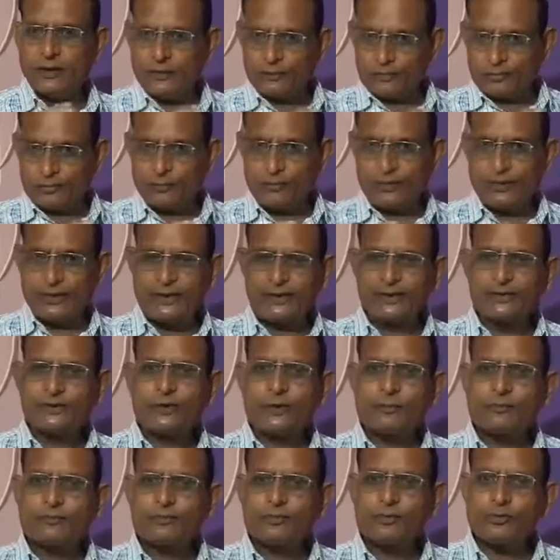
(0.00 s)
So, when it
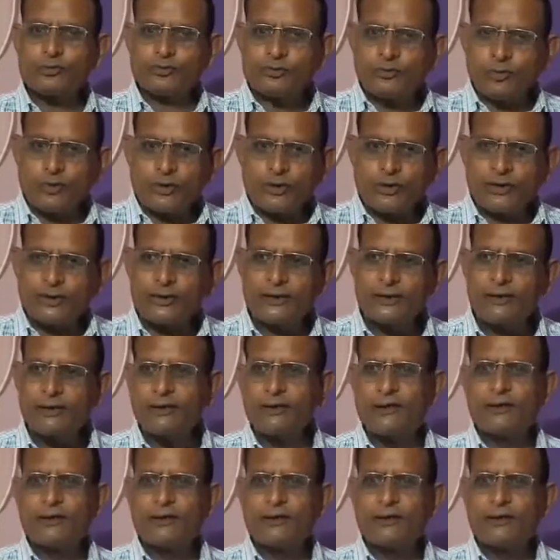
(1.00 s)
comes to story,